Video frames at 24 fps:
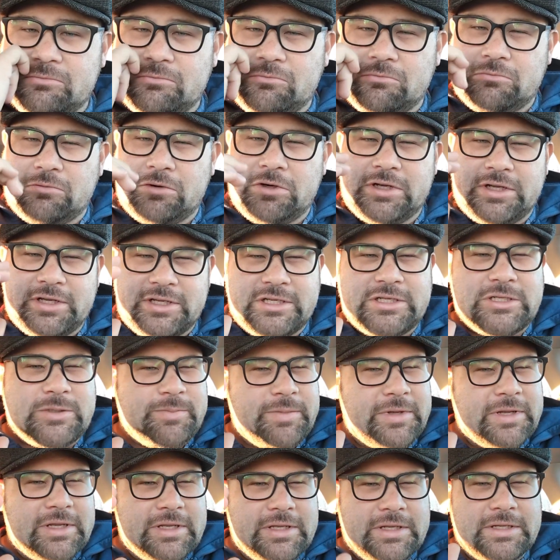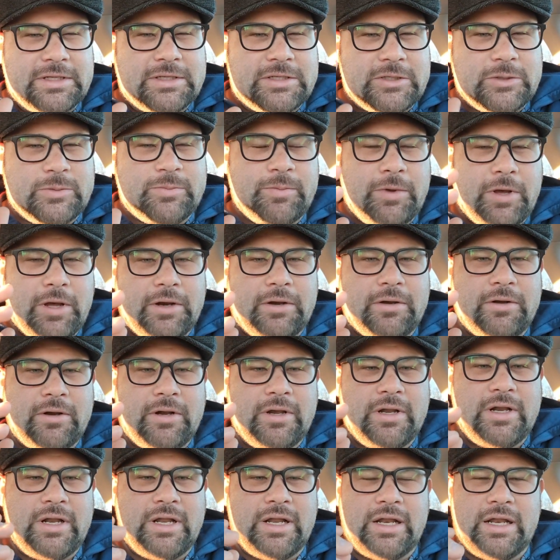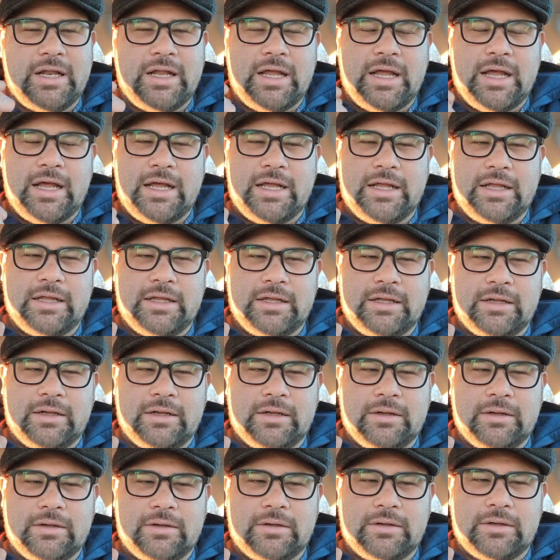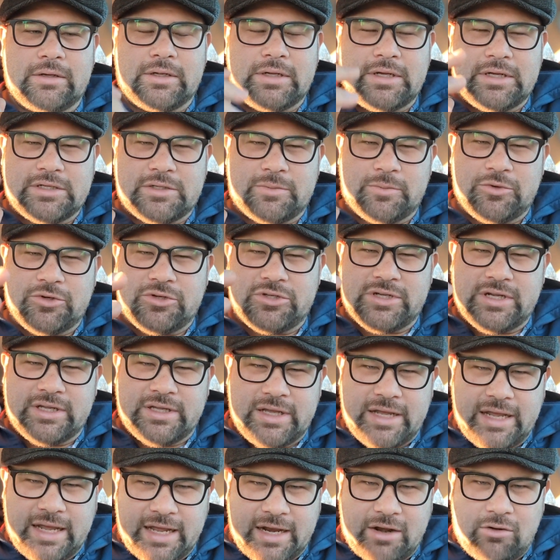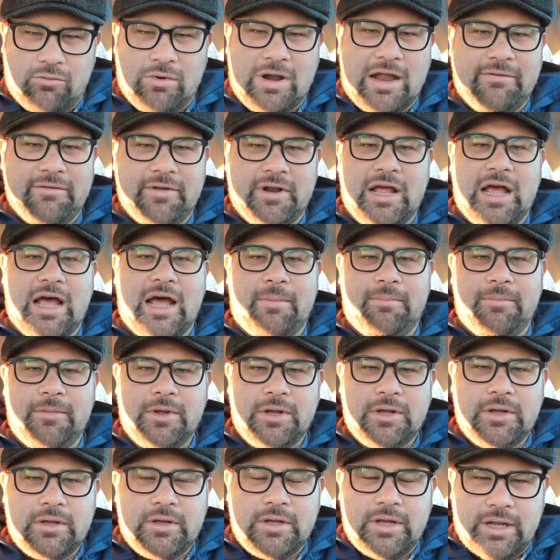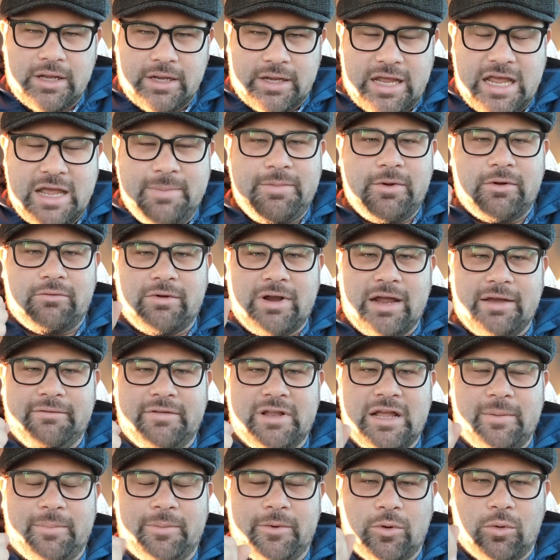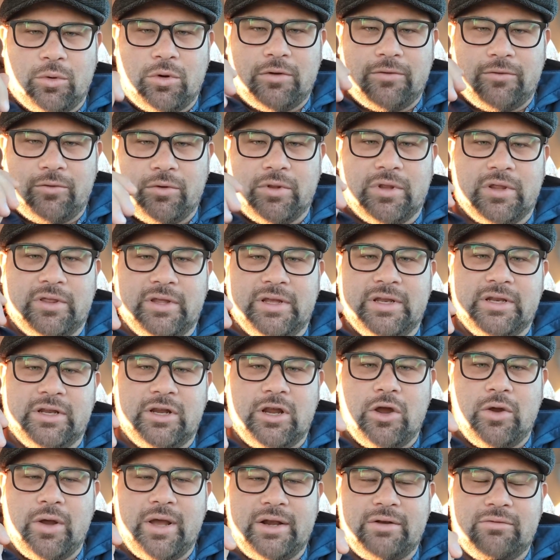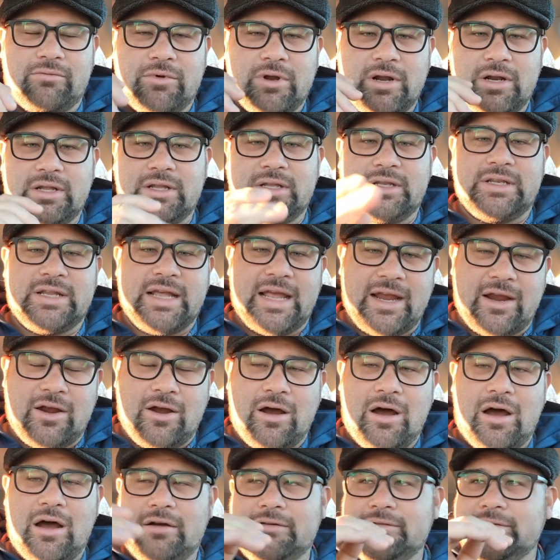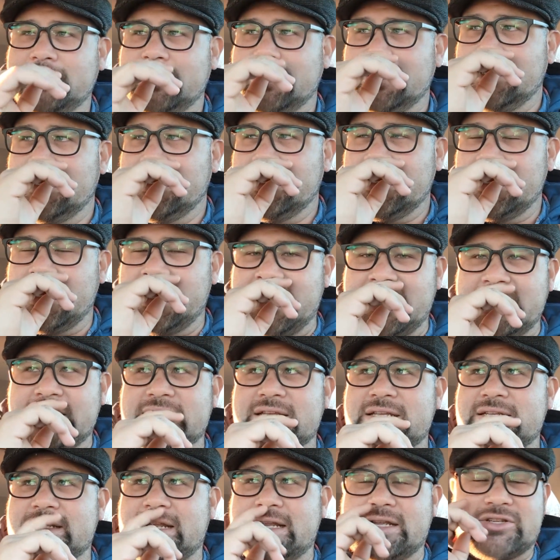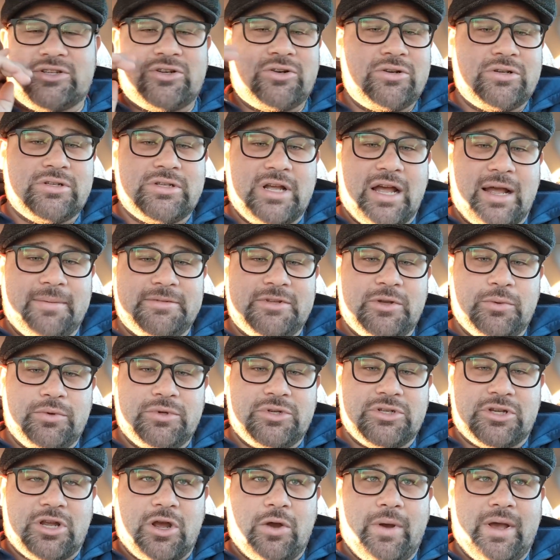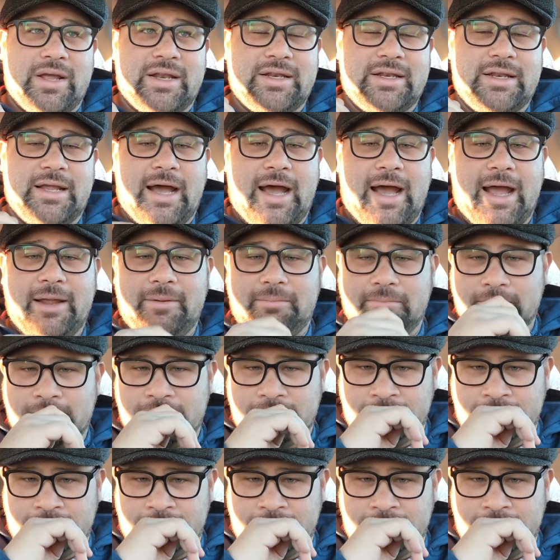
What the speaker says: really spitting and sputtering, and the customer said that he had to rev it up and keep it revved up in order for the thing to go ahead and run and take off. And he says that at certain times it would just go ahead and die.